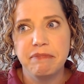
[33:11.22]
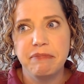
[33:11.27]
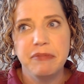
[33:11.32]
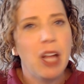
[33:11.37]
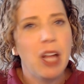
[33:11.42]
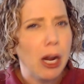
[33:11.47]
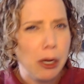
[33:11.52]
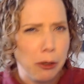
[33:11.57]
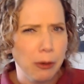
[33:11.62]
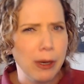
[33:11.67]

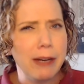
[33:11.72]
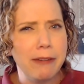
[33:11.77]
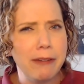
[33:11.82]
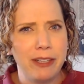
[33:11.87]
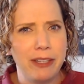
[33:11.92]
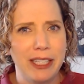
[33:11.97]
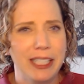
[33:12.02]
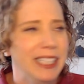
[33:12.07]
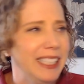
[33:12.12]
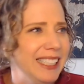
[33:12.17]
not great
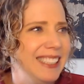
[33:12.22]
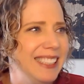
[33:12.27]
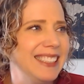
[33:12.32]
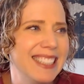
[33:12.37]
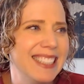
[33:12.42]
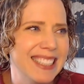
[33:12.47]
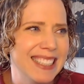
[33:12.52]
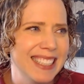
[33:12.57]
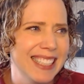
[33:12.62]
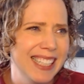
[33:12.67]

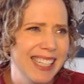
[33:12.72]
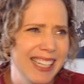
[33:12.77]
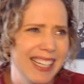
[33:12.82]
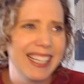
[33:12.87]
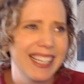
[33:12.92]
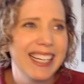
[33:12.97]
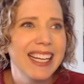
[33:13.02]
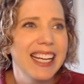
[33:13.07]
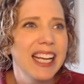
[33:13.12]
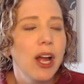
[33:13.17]
feelings.
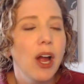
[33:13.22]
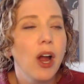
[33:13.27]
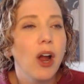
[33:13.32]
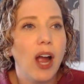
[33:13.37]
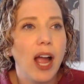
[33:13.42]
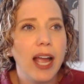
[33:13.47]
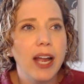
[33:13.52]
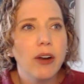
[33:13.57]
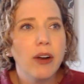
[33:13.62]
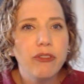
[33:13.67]

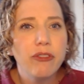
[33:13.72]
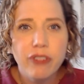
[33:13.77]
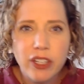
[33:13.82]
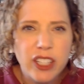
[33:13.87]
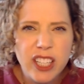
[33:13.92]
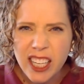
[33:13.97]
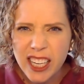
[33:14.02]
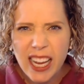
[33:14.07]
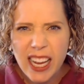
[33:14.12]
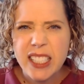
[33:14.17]
I don't
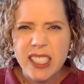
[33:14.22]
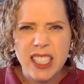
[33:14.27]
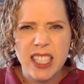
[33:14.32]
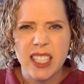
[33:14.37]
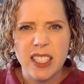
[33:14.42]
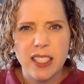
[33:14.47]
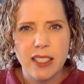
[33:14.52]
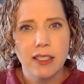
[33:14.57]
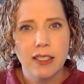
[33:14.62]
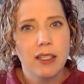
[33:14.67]
feel
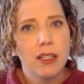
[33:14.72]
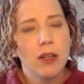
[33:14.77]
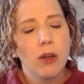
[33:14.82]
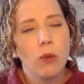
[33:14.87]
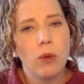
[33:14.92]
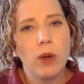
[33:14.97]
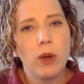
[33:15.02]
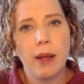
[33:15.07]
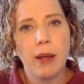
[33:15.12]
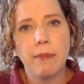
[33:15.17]
connected
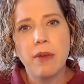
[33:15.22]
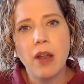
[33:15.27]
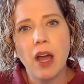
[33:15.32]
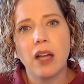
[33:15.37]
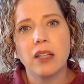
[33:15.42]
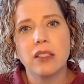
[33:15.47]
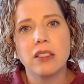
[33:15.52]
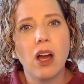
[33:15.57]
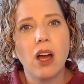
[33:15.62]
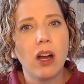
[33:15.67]
when I'm
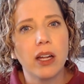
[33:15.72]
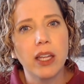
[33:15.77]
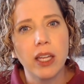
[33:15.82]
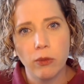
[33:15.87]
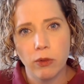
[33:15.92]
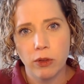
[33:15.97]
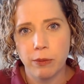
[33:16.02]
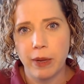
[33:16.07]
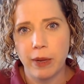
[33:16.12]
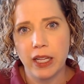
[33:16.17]
not
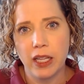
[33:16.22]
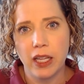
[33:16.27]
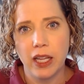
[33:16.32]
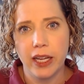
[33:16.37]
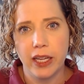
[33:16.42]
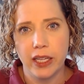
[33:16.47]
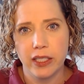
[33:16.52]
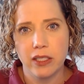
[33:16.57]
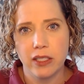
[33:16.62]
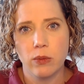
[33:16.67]
talking with my
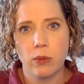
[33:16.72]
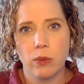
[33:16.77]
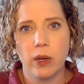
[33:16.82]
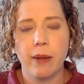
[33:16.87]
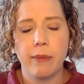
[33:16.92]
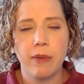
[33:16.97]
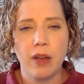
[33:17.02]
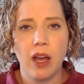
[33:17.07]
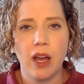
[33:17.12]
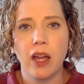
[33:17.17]
clients,
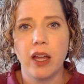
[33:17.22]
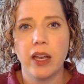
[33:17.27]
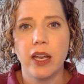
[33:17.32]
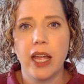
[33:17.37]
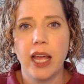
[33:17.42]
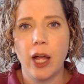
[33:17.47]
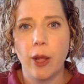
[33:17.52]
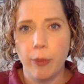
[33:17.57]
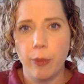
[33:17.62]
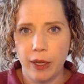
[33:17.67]
when I'm not
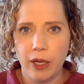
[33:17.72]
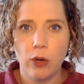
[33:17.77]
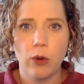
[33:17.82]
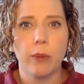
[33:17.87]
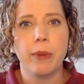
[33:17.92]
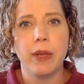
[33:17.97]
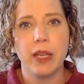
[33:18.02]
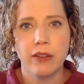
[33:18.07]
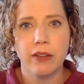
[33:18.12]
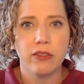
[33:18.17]
helping
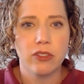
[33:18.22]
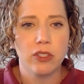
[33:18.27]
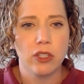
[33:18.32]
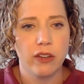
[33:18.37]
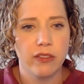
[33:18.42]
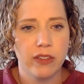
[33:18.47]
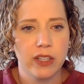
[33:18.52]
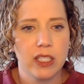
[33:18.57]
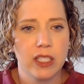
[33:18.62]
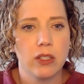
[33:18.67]
or being of
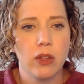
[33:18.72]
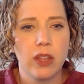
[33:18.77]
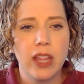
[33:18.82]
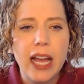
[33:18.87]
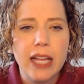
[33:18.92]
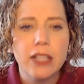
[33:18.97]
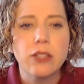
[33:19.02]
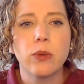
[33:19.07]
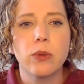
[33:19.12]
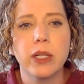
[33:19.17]
service. So
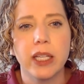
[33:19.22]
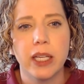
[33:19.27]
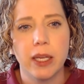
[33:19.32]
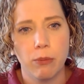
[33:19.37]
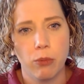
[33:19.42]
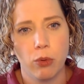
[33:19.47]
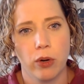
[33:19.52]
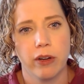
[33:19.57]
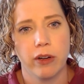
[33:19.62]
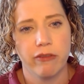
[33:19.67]
that's really
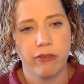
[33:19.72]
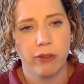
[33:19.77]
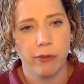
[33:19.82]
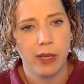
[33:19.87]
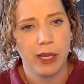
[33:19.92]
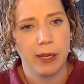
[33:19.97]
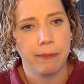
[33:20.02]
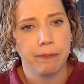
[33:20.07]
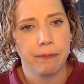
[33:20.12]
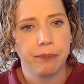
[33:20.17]
important for
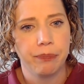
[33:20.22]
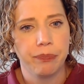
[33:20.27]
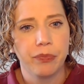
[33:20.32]
me.